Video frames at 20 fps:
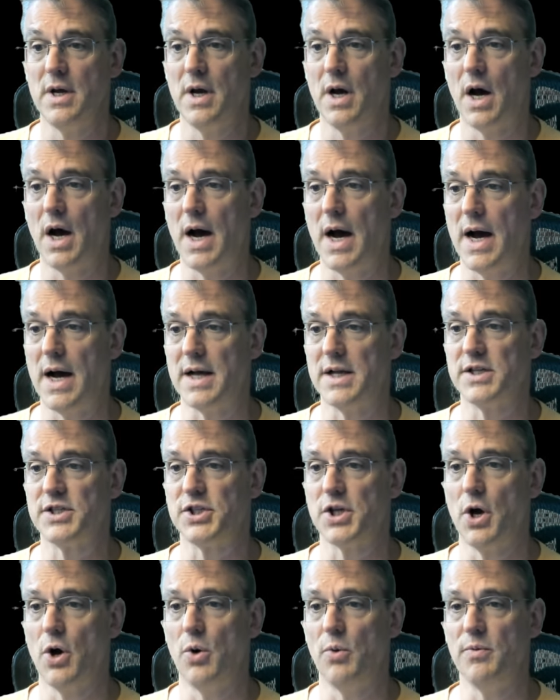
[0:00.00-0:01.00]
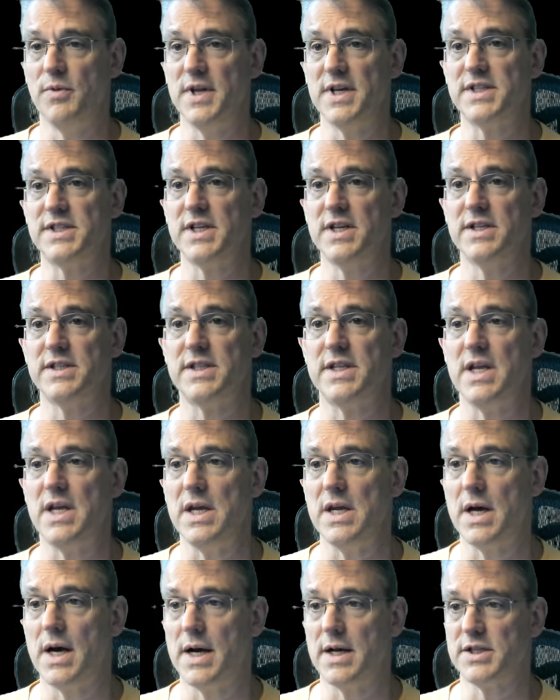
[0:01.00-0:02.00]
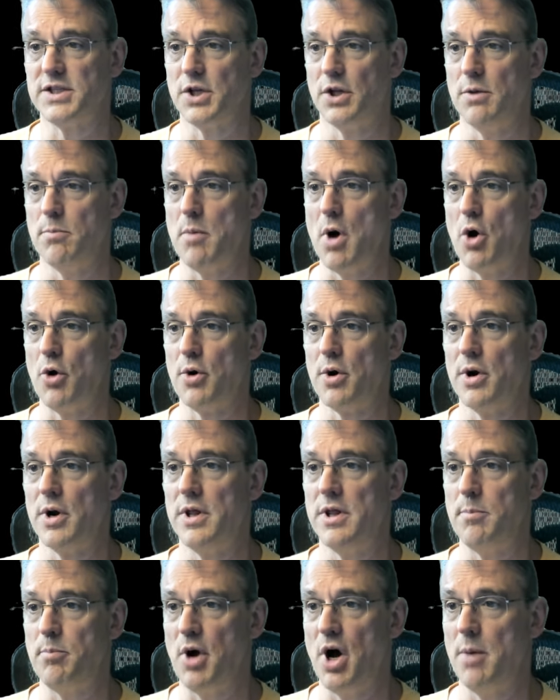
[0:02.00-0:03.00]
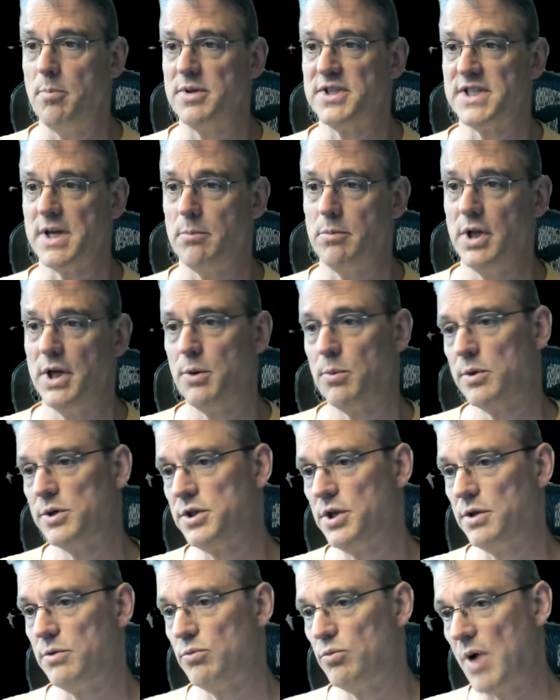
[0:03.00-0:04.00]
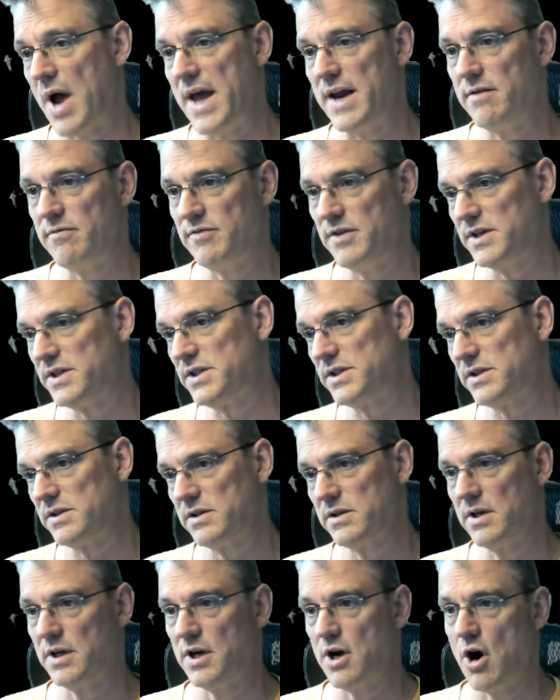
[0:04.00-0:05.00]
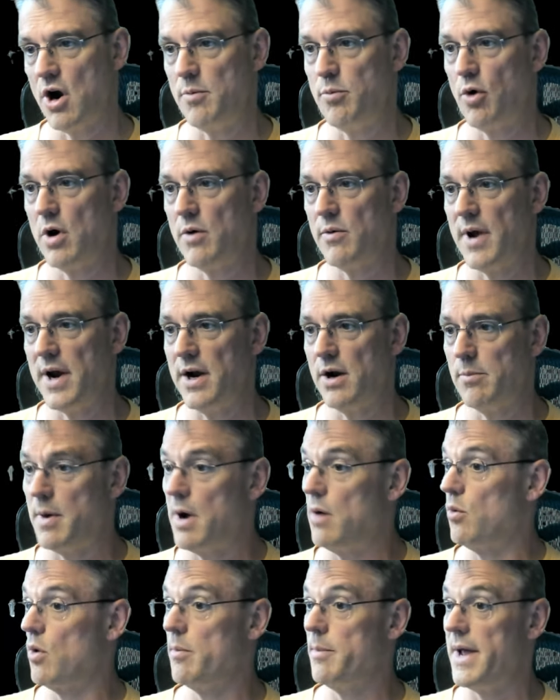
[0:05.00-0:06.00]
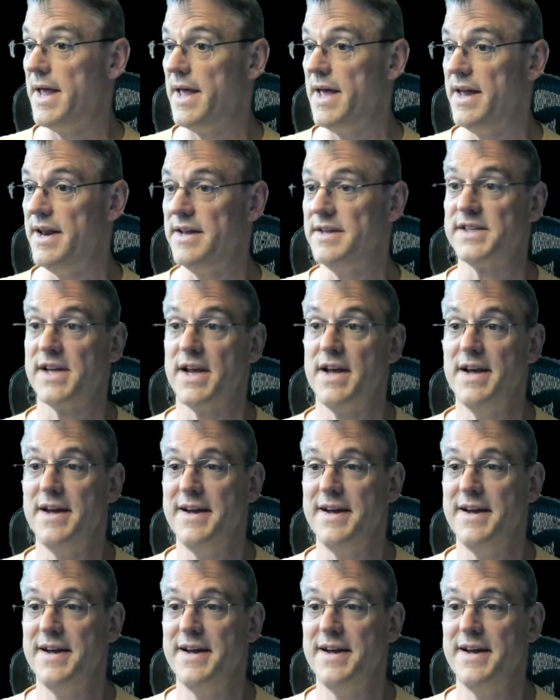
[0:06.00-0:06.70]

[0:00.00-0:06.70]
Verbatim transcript: Uh, so this is the uh, so the motor and the pump assembly were to the right of this cardboard right here, about where my head is.